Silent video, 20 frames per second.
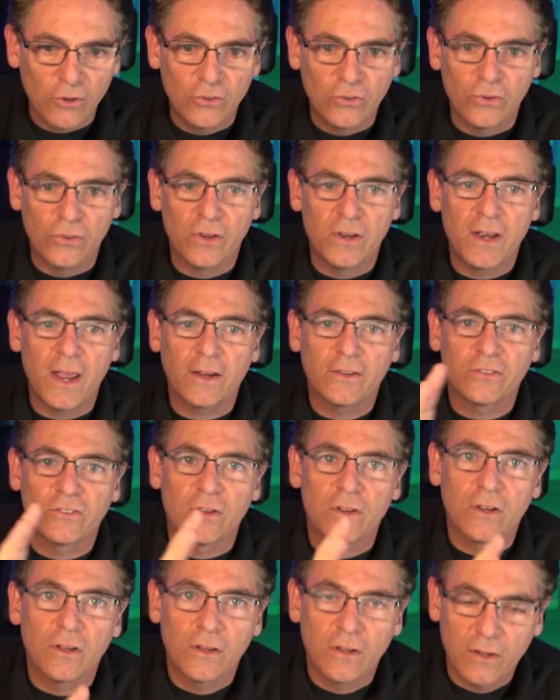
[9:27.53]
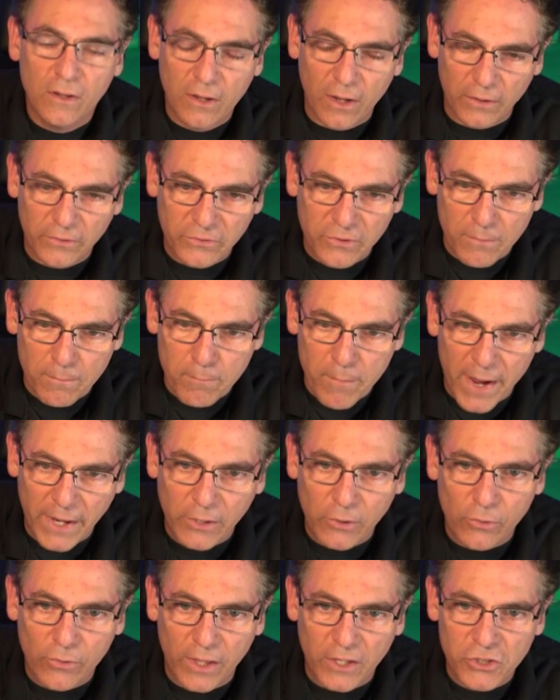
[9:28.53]
you to the next custom
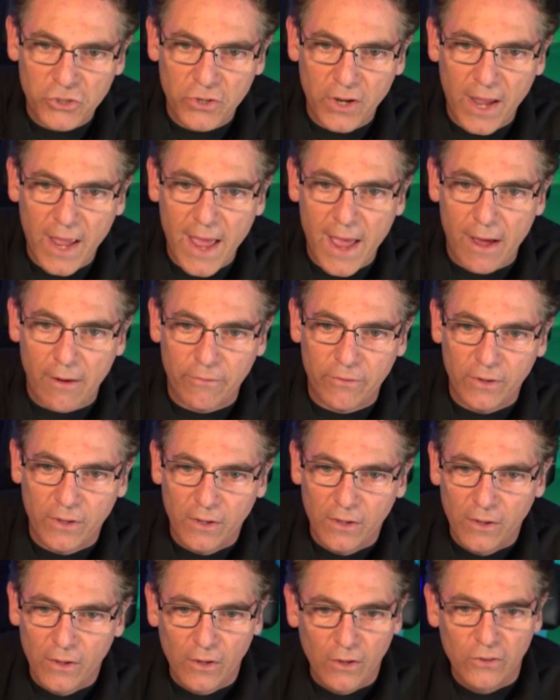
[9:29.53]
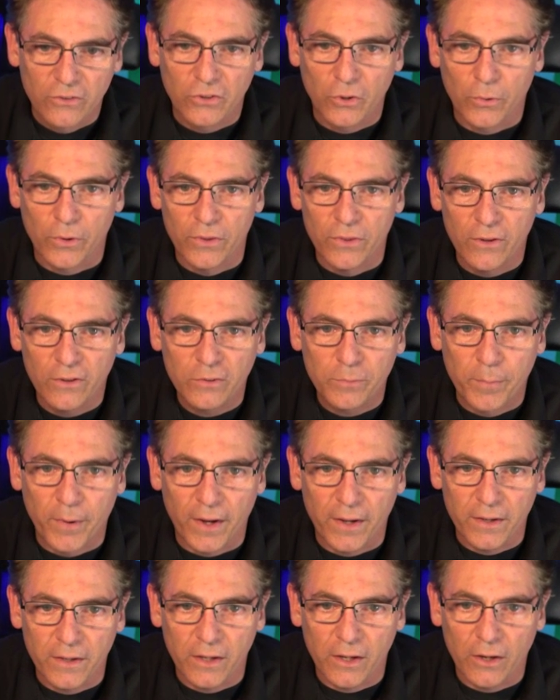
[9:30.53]
menu that you have. So in this
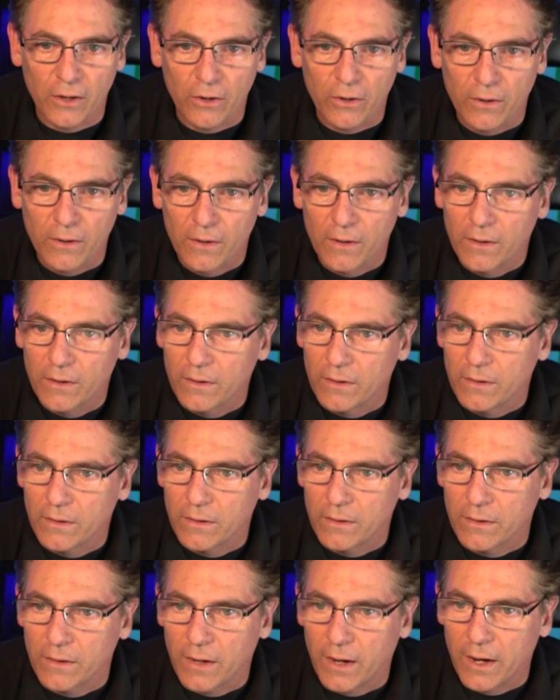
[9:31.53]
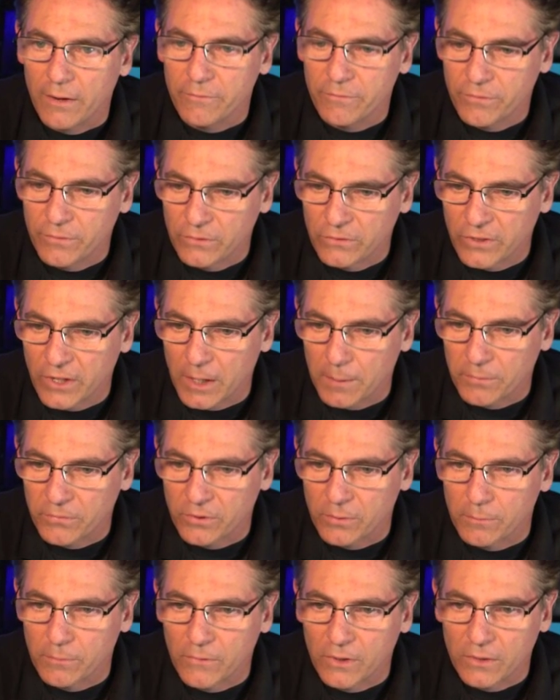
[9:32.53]
button here, I've set up
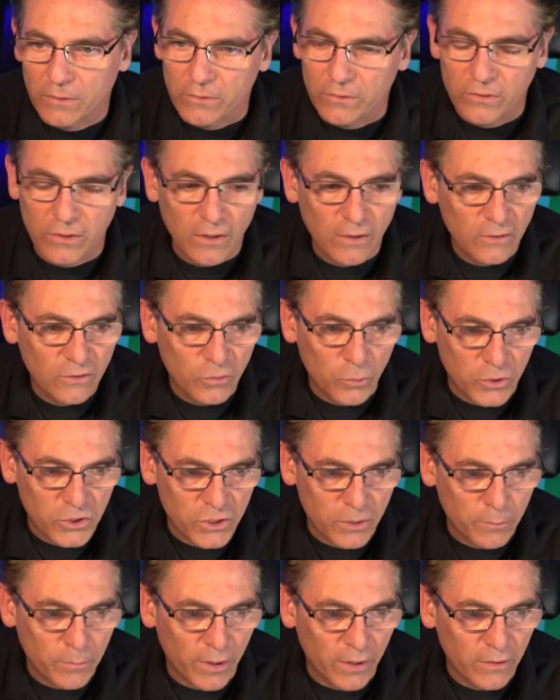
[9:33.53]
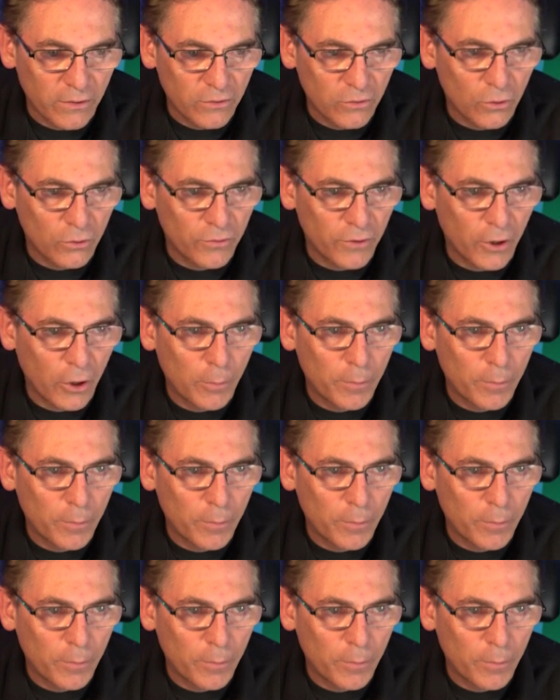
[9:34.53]
some scene switching buttons. So if I